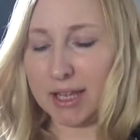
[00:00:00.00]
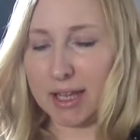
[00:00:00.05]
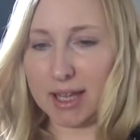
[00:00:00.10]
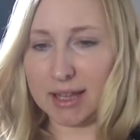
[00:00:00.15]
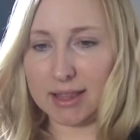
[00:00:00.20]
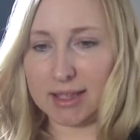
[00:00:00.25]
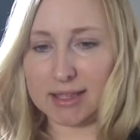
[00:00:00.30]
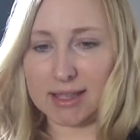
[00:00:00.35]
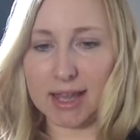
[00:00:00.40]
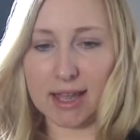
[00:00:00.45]

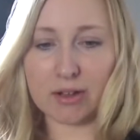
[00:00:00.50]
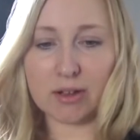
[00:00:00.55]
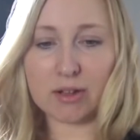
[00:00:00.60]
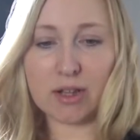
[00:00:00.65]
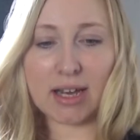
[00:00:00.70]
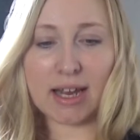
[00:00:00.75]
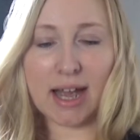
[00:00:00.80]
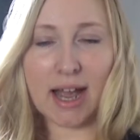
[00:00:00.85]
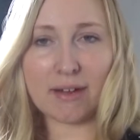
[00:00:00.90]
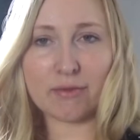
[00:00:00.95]
in the sale,
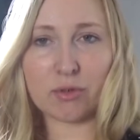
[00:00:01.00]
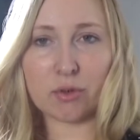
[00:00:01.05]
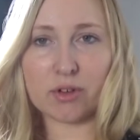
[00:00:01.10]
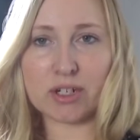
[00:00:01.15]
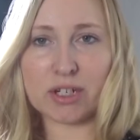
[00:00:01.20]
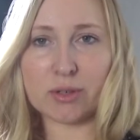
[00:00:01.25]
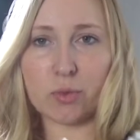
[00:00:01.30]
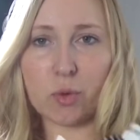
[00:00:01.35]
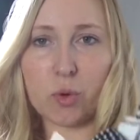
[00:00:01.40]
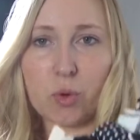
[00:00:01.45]
and I have
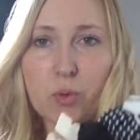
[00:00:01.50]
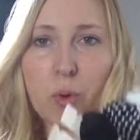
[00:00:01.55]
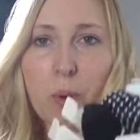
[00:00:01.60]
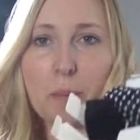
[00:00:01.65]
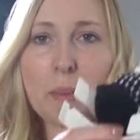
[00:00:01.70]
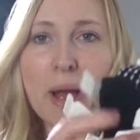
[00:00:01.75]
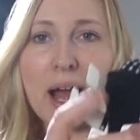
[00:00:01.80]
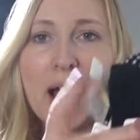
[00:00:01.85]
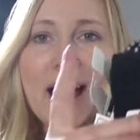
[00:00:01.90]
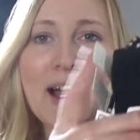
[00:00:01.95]
already worn
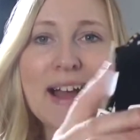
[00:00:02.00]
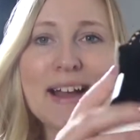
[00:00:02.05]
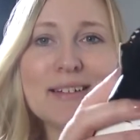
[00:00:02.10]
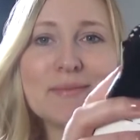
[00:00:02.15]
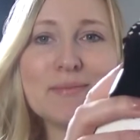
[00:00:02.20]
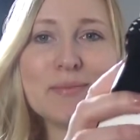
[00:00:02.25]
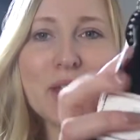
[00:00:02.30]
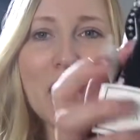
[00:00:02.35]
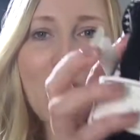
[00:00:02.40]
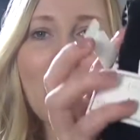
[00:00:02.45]
one pair,
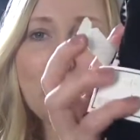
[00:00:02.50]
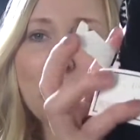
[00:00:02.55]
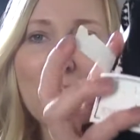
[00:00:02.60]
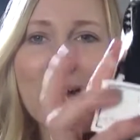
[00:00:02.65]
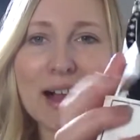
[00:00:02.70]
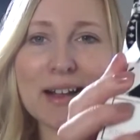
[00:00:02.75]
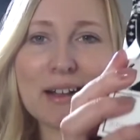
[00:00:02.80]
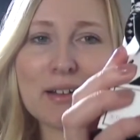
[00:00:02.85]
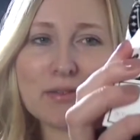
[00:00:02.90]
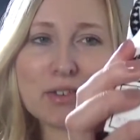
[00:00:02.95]
a
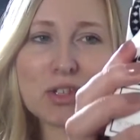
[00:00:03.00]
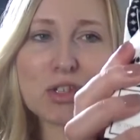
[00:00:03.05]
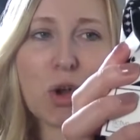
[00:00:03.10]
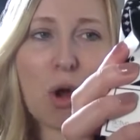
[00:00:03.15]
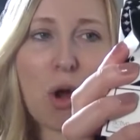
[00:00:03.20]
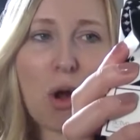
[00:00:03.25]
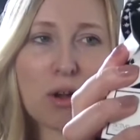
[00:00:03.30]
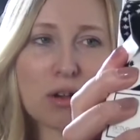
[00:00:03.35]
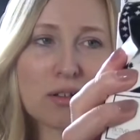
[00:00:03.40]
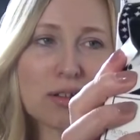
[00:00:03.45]
pack of
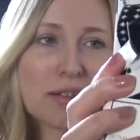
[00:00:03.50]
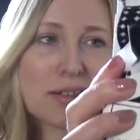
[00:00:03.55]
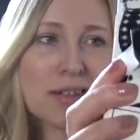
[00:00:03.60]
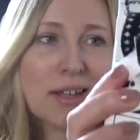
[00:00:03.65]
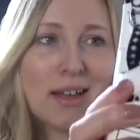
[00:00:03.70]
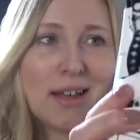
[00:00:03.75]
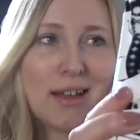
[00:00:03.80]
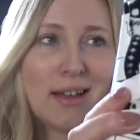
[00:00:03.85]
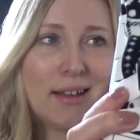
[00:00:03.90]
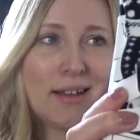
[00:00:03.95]

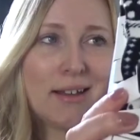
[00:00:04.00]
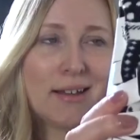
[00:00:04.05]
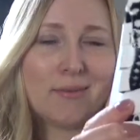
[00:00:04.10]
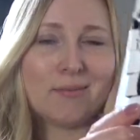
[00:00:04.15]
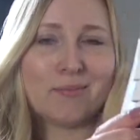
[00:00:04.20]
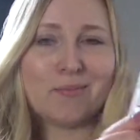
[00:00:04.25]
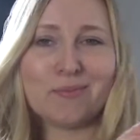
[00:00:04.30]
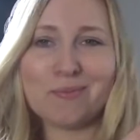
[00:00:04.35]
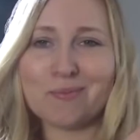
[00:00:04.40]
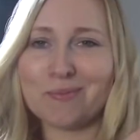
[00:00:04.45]
socks.
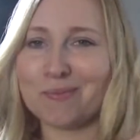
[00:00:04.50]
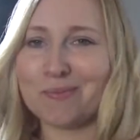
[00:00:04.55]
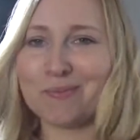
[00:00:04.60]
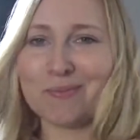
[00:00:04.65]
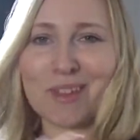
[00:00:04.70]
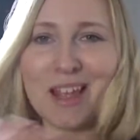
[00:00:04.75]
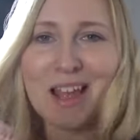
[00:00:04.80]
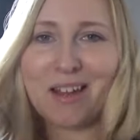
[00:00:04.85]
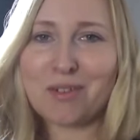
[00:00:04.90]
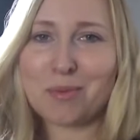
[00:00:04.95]

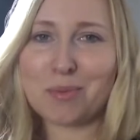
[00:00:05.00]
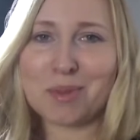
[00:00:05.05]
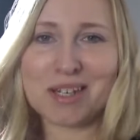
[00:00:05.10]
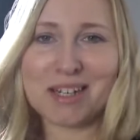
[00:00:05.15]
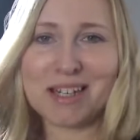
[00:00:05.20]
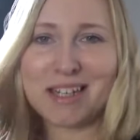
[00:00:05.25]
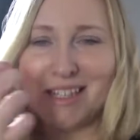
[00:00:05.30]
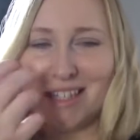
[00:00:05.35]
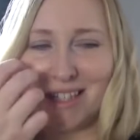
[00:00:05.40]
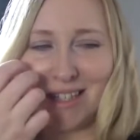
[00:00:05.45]
Everybody
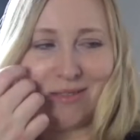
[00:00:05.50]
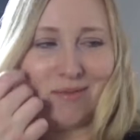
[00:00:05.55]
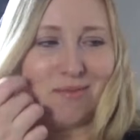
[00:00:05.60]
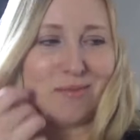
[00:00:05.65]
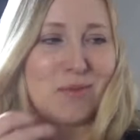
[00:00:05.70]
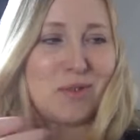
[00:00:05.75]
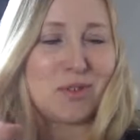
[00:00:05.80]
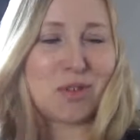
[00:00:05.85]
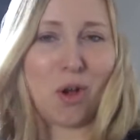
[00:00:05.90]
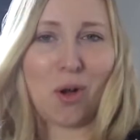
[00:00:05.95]
needs
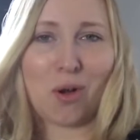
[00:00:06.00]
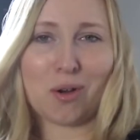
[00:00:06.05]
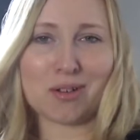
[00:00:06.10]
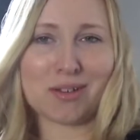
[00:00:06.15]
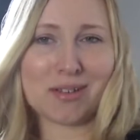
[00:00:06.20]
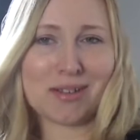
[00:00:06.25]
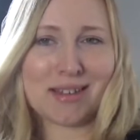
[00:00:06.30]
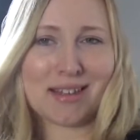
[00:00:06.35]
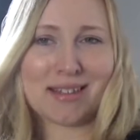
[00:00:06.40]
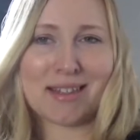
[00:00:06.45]

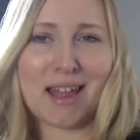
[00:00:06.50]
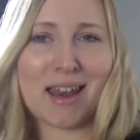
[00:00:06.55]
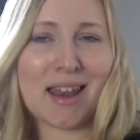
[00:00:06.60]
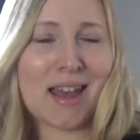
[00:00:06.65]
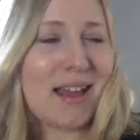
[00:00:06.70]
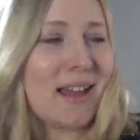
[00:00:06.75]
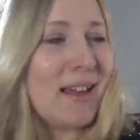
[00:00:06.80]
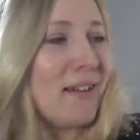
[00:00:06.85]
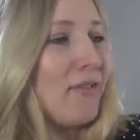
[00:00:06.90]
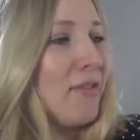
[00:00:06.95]
socks in their
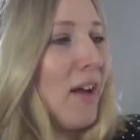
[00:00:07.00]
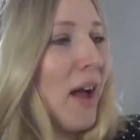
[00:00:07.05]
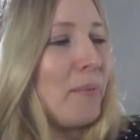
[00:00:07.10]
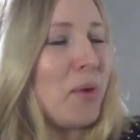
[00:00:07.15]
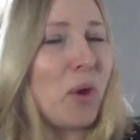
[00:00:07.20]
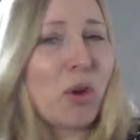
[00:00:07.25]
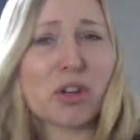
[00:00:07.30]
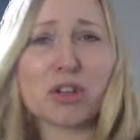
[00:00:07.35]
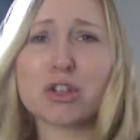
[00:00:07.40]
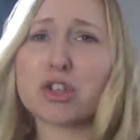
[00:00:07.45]
life.
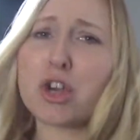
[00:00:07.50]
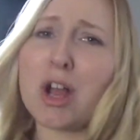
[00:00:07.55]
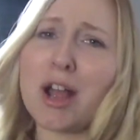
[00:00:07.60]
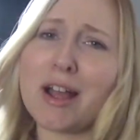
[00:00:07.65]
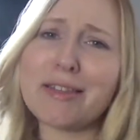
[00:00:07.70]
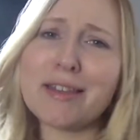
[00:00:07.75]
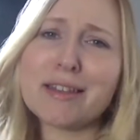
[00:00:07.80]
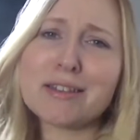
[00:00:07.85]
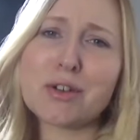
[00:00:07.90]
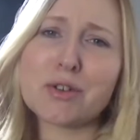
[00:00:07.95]
I'm not going to
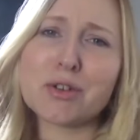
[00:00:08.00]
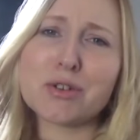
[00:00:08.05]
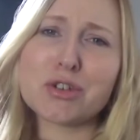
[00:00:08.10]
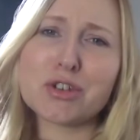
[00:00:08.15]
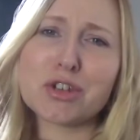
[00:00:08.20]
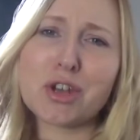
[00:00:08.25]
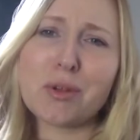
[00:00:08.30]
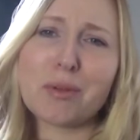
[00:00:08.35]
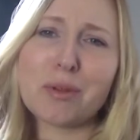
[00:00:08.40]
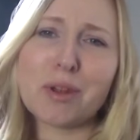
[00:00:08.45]
try these on and
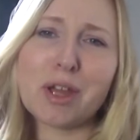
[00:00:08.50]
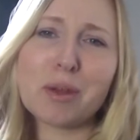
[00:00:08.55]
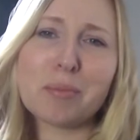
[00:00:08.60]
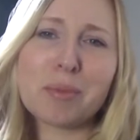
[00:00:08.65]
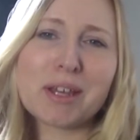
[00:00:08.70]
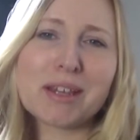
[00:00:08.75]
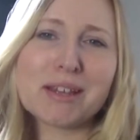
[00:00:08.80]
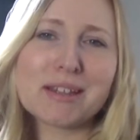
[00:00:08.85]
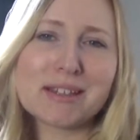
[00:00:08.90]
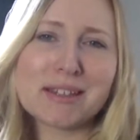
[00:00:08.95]
show you
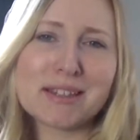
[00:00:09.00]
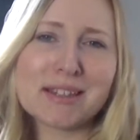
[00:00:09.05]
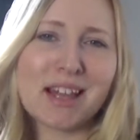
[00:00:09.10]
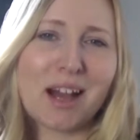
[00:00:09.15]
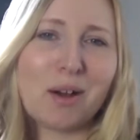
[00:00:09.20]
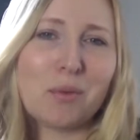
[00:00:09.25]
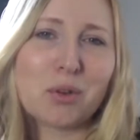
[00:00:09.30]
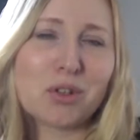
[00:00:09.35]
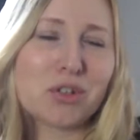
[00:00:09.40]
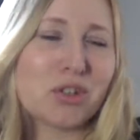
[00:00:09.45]
because
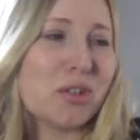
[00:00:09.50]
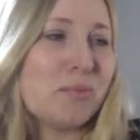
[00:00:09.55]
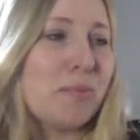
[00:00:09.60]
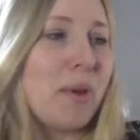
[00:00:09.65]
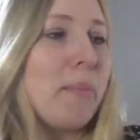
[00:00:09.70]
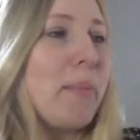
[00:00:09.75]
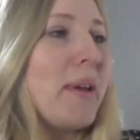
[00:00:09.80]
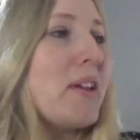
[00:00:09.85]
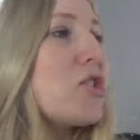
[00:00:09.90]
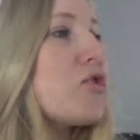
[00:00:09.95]
that would just
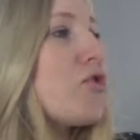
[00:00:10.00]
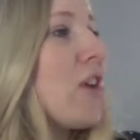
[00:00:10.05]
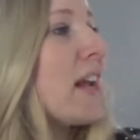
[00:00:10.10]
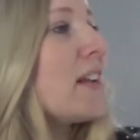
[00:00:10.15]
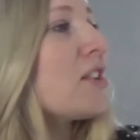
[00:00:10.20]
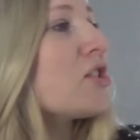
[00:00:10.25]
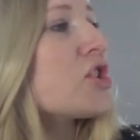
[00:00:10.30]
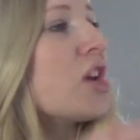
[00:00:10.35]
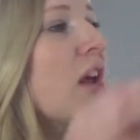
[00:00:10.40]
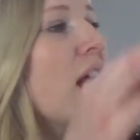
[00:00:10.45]
be a bit
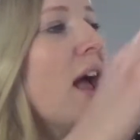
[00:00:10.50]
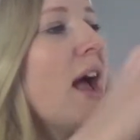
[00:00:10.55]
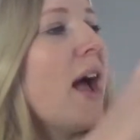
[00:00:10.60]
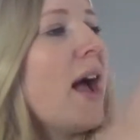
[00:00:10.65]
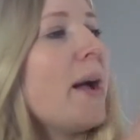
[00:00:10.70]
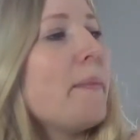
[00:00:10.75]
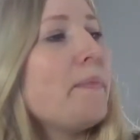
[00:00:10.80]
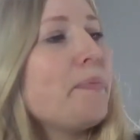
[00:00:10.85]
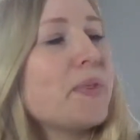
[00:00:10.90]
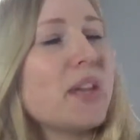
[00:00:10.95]
strange.
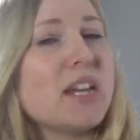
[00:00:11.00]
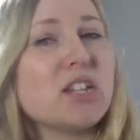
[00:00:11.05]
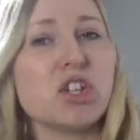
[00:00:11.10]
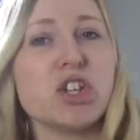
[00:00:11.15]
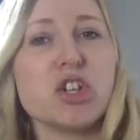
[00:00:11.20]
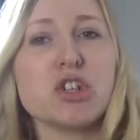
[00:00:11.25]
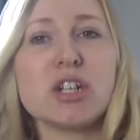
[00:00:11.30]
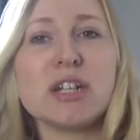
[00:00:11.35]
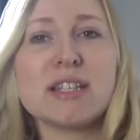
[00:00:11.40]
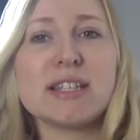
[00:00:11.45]
These are
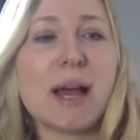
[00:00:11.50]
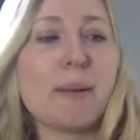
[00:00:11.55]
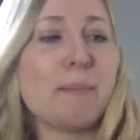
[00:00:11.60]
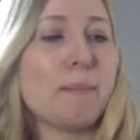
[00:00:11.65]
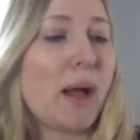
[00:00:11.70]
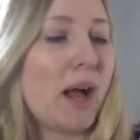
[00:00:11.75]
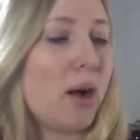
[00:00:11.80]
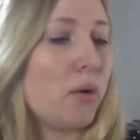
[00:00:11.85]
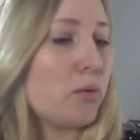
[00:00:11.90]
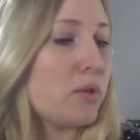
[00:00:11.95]
usually
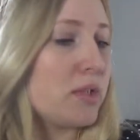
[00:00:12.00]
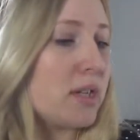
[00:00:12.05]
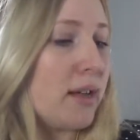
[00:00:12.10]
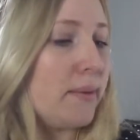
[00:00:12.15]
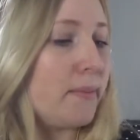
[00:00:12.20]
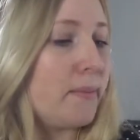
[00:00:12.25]
£10.